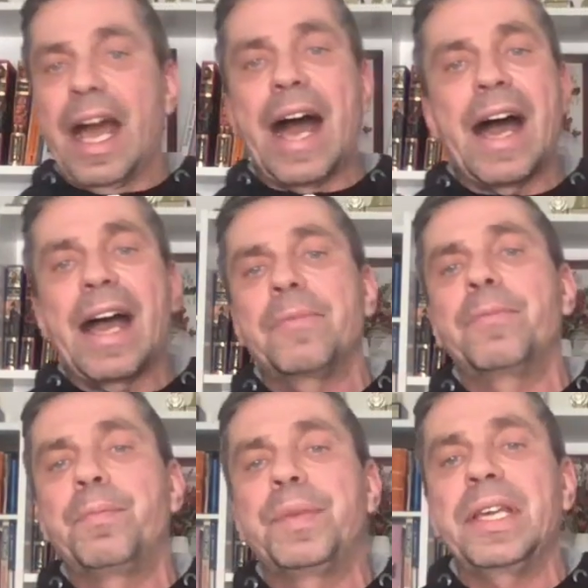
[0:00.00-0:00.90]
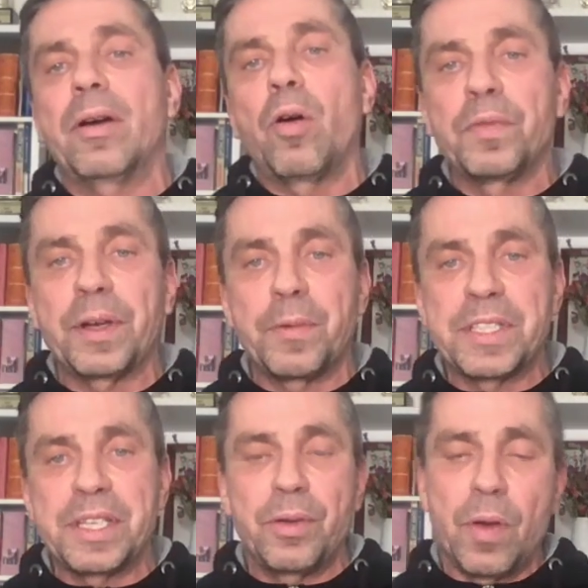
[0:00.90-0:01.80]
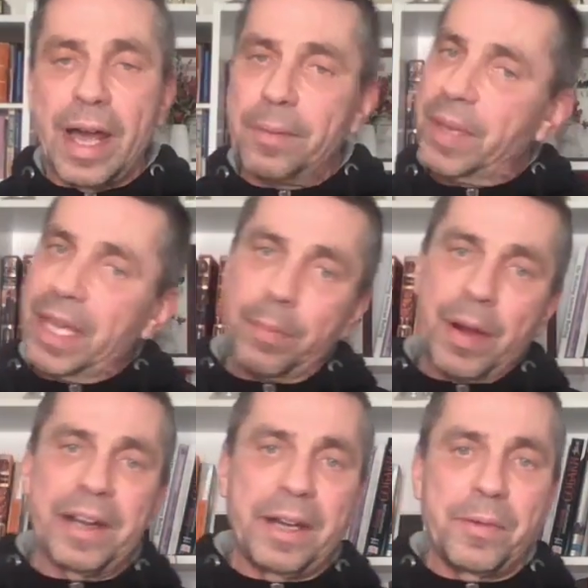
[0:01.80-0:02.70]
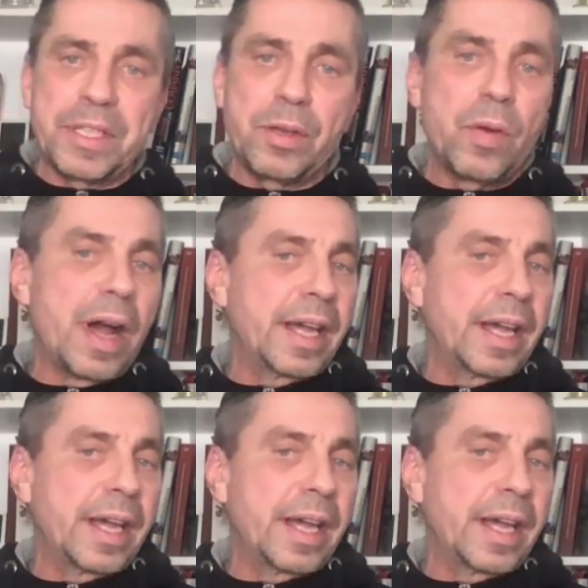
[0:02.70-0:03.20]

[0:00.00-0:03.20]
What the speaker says: I be owner with you. I be a partner with you.